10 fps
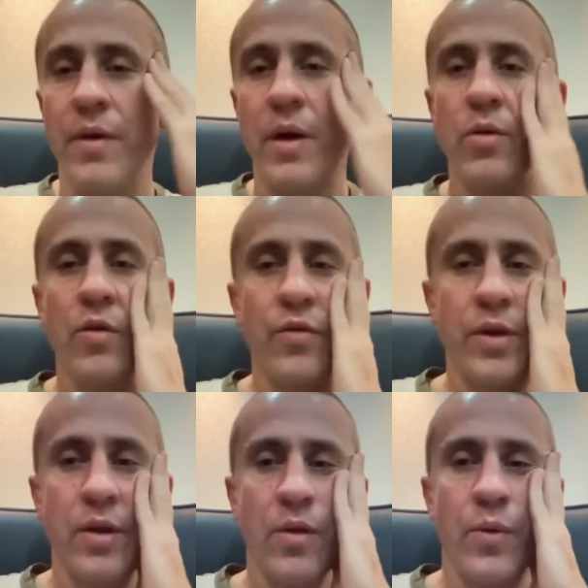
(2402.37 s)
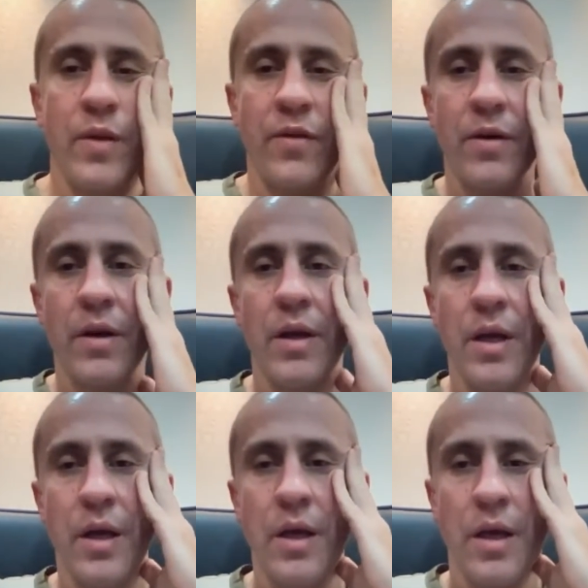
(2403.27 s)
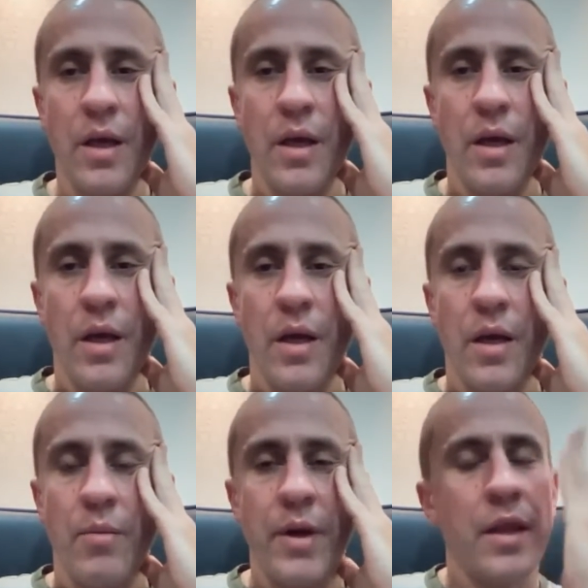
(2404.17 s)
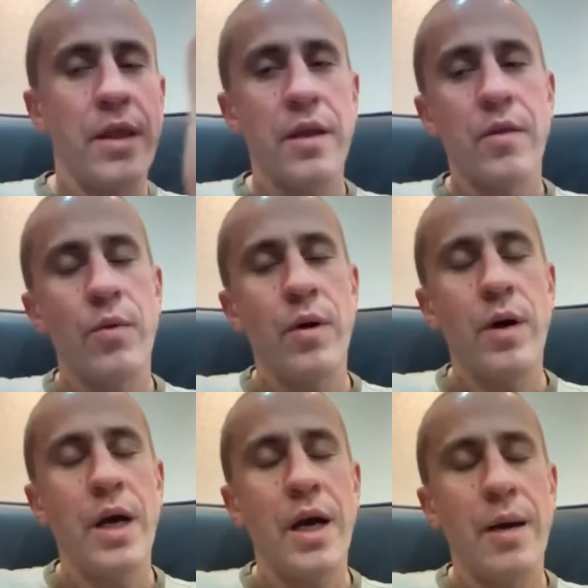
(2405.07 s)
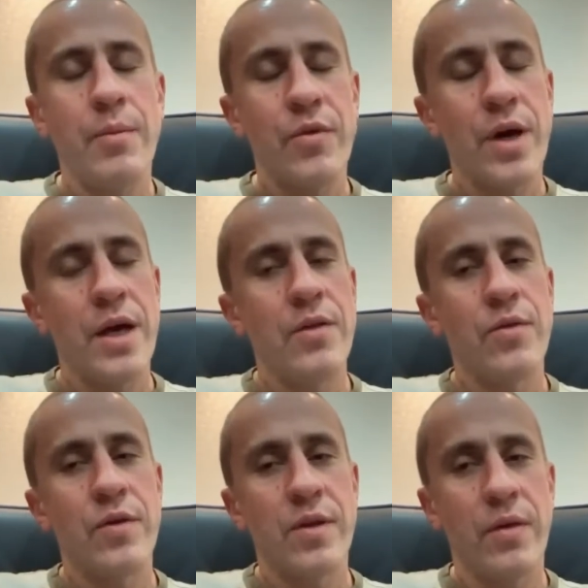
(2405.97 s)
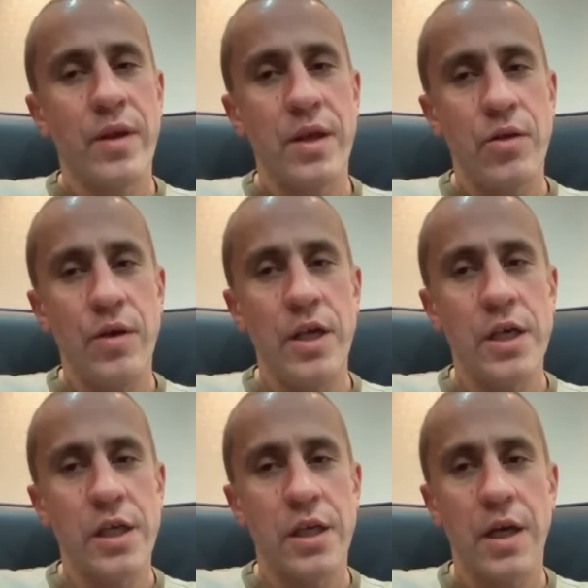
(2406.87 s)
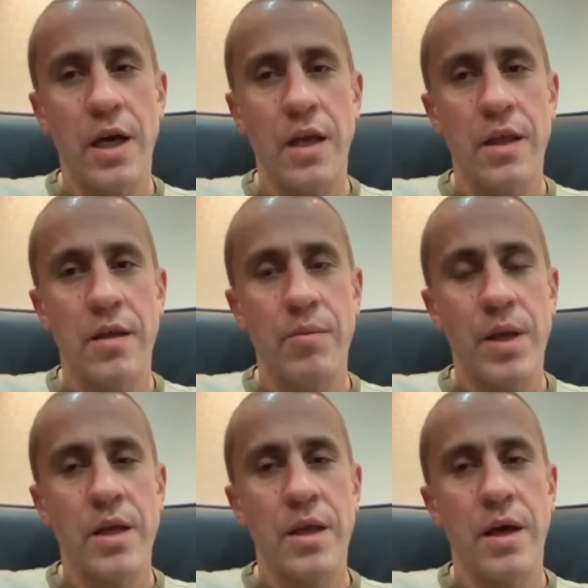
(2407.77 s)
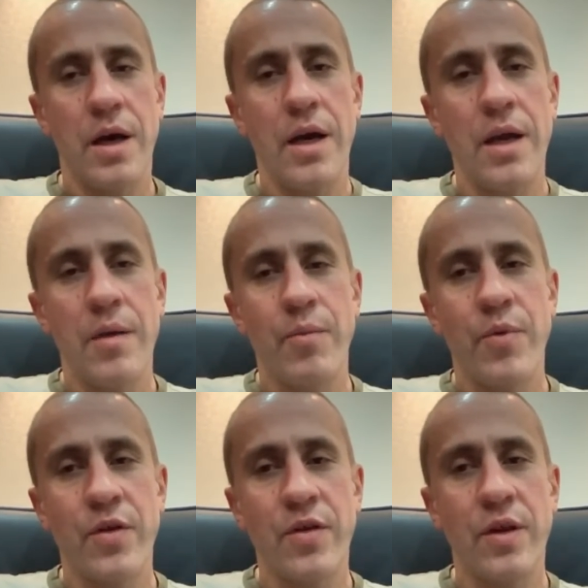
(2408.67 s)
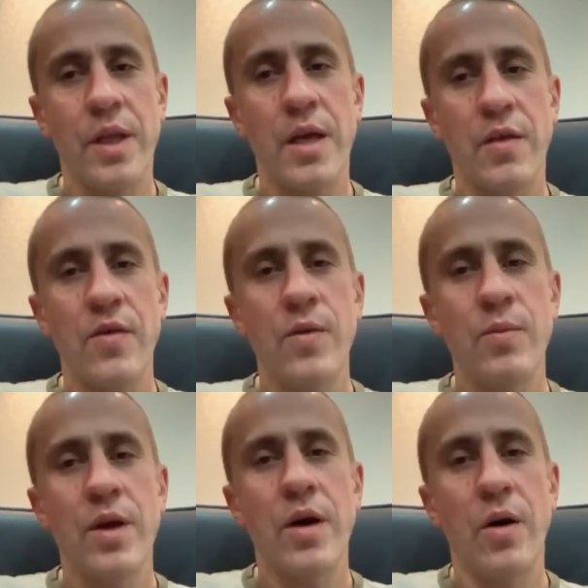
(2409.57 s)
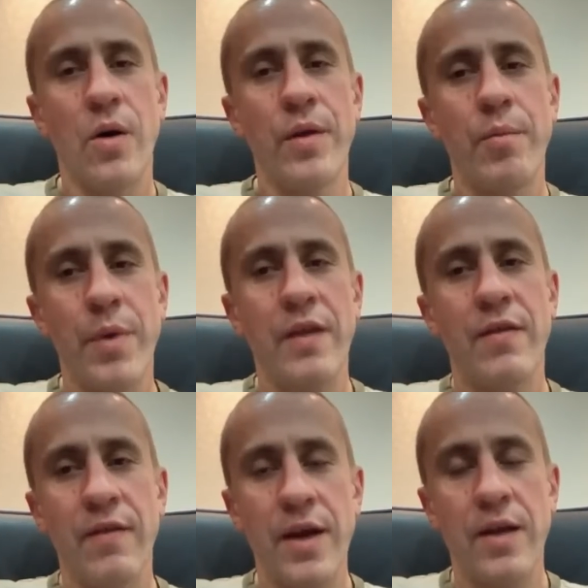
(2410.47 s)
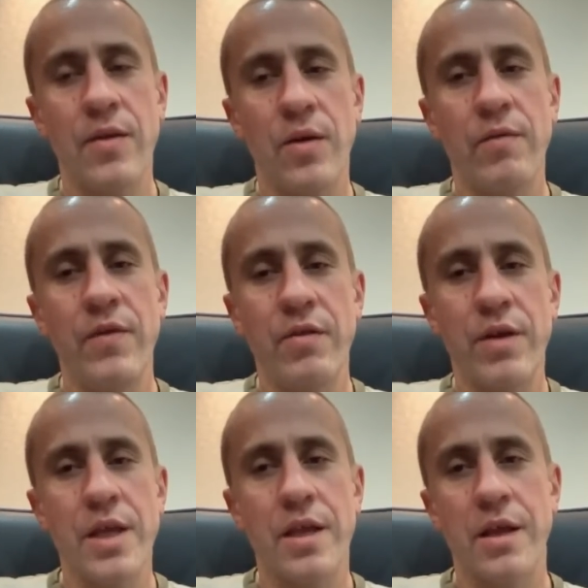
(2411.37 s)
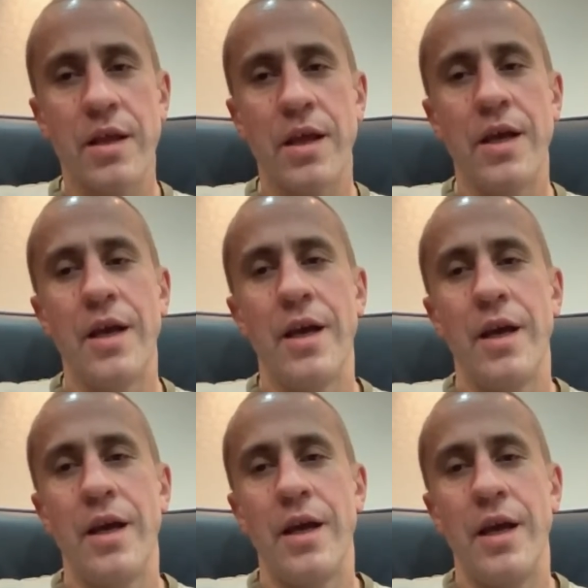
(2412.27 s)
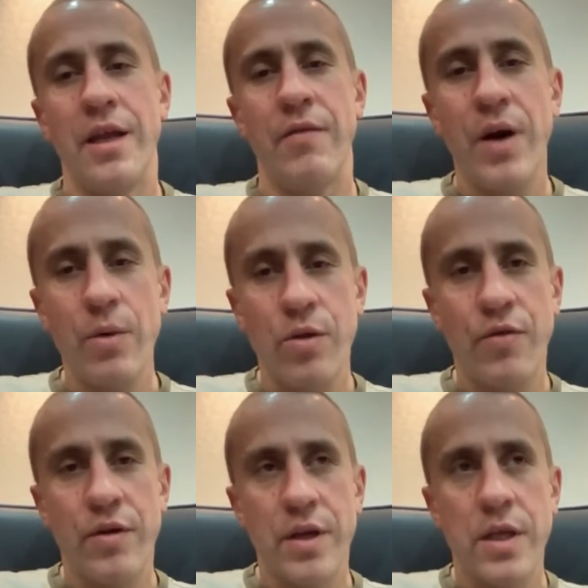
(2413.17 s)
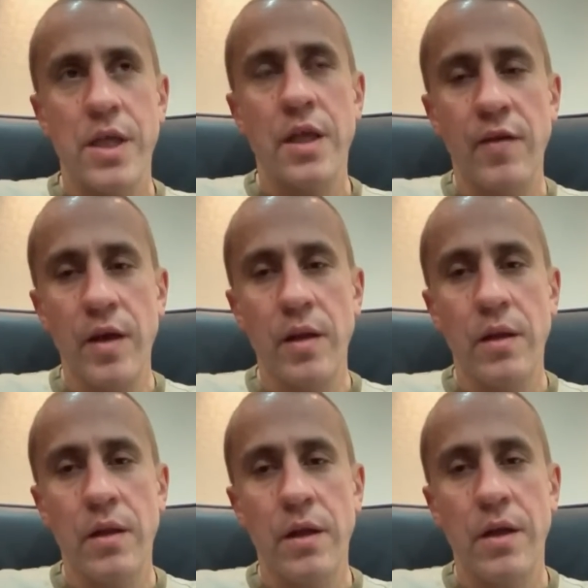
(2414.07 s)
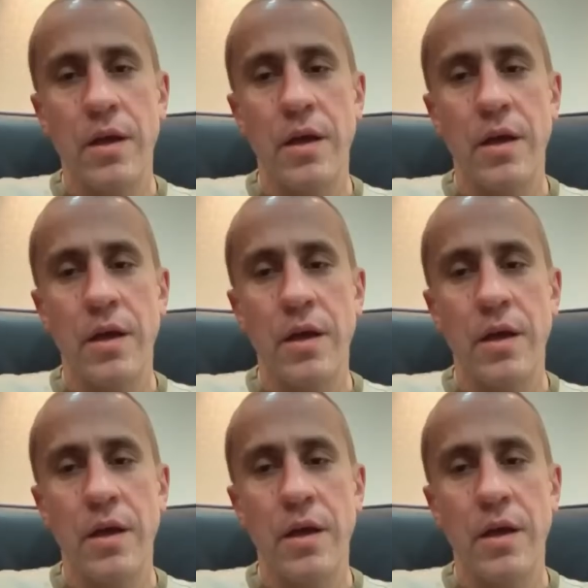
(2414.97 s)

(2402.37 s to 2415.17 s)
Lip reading: vouched for it on Twitter. But that's why I'm trying to resolve the situation, guys, because I personally assumed all the bad debt on virus. And I vouch for it still.